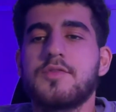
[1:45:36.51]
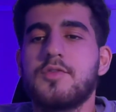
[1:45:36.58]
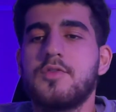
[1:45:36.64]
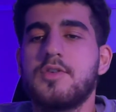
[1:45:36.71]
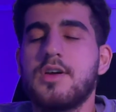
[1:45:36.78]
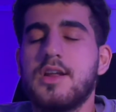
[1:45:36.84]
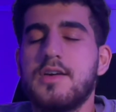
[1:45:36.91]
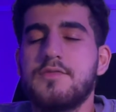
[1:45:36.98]
You're
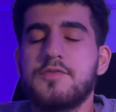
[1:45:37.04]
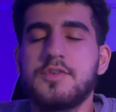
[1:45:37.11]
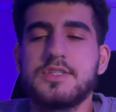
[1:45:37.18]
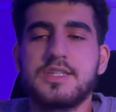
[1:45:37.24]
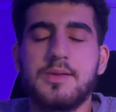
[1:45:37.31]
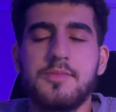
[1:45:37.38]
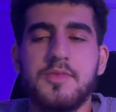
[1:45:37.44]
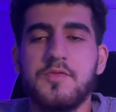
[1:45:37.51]
gonna have, for
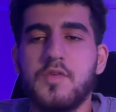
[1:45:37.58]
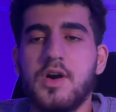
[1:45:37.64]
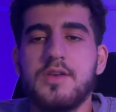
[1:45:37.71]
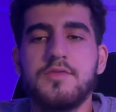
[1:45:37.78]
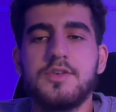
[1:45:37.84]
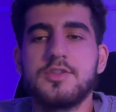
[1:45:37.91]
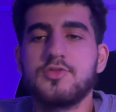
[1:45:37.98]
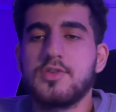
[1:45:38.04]
example, 1
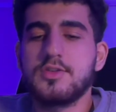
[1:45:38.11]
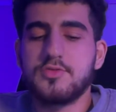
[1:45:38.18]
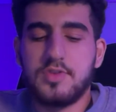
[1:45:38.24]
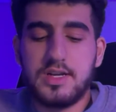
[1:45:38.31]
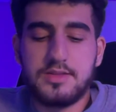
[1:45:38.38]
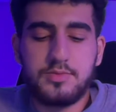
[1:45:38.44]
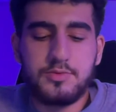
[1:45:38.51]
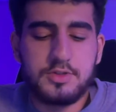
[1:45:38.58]
virtual or
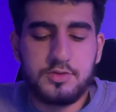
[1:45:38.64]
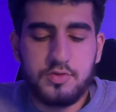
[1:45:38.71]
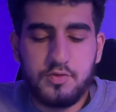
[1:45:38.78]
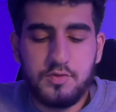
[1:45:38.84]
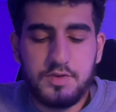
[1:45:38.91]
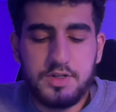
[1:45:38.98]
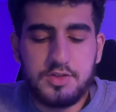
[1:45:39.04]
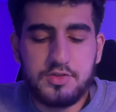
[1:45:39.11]
at most
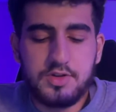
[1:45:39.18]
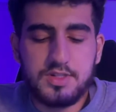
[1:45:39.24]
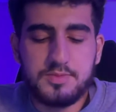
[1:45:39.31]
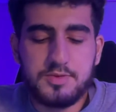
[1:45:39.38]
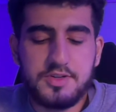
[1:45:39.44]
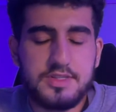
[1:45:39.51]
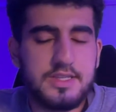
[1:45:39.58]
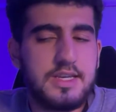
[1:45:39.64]
2 virtuals
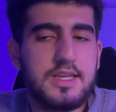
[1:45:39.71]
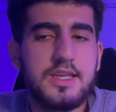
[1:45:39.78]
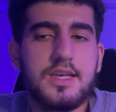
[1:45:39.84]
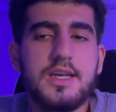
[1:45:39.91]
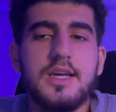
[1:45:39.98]
per day.